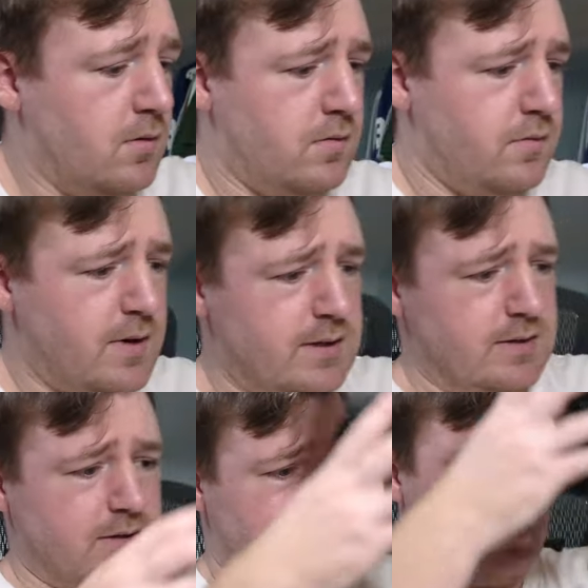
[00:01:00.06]
All
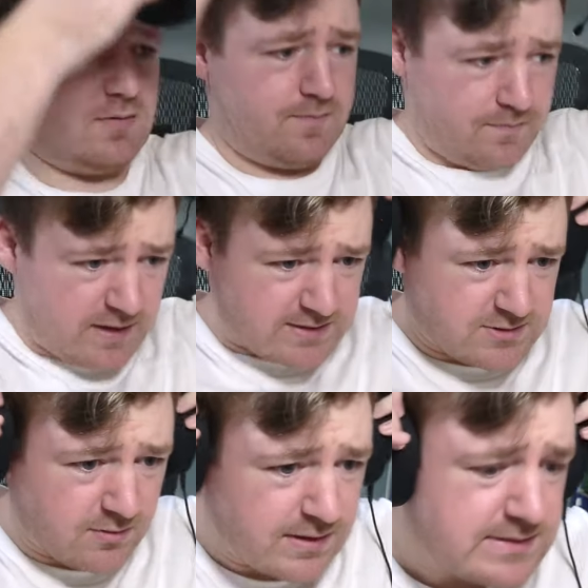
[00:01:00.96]
right. Yeah,
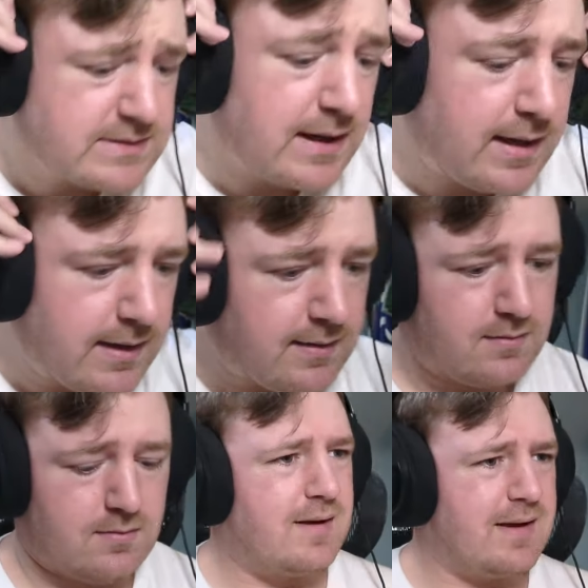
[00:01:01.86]
so this
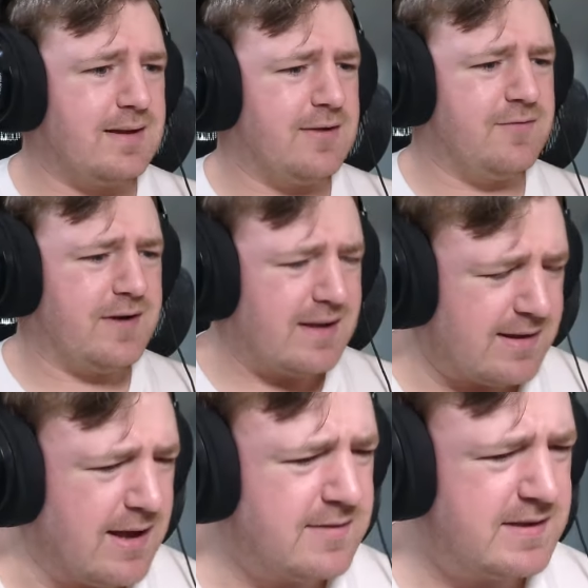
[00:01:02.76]
guy, I
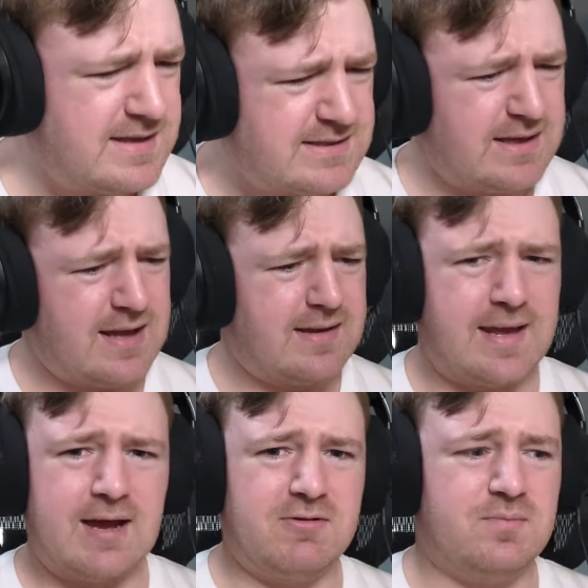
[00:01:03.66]
think he said he had
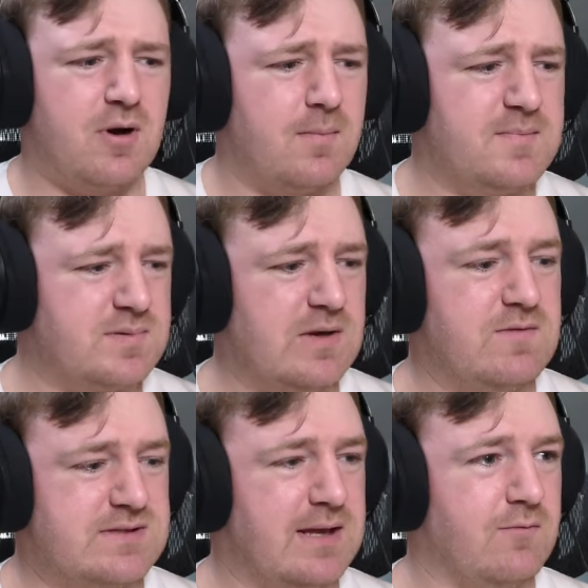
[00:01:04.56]
like health problems, but he
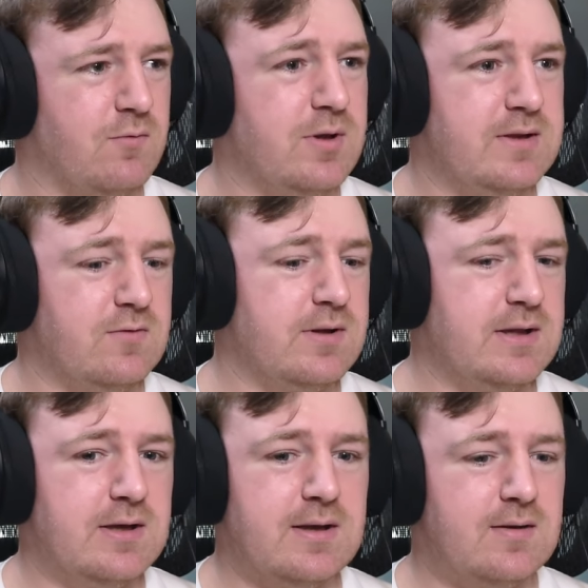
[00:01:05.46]
was like really,
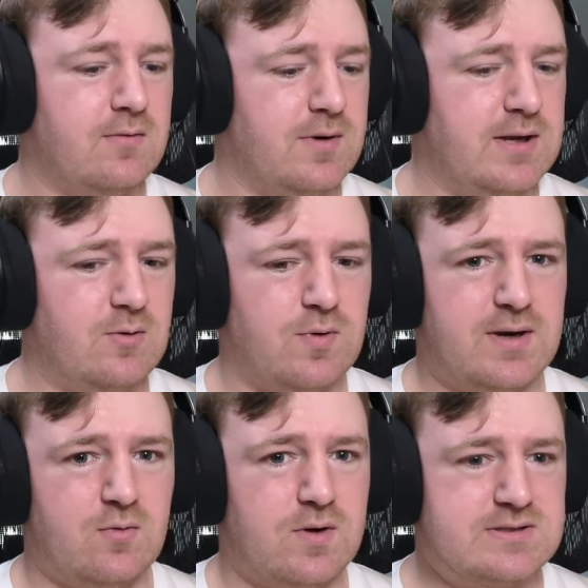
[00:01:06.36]
really good when he
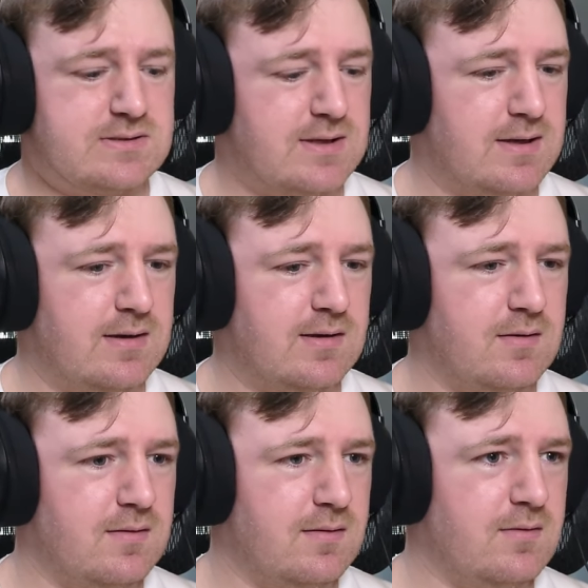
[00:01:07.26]
was
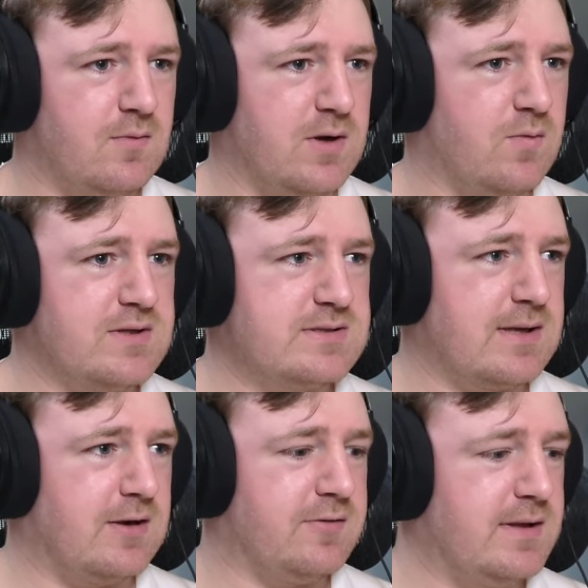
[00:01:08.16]

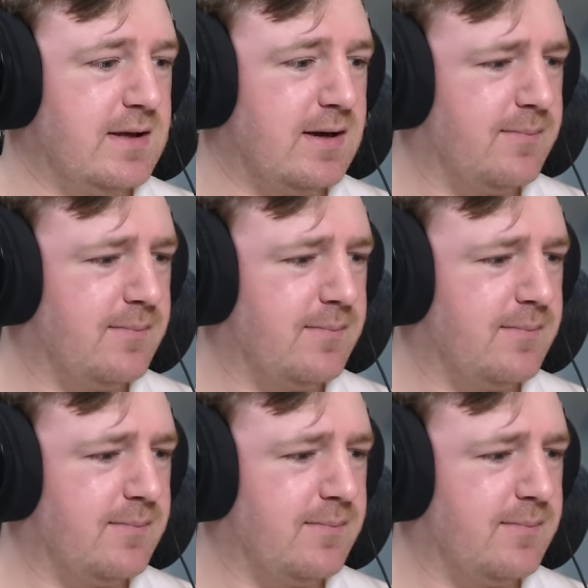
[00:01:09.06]
healthy.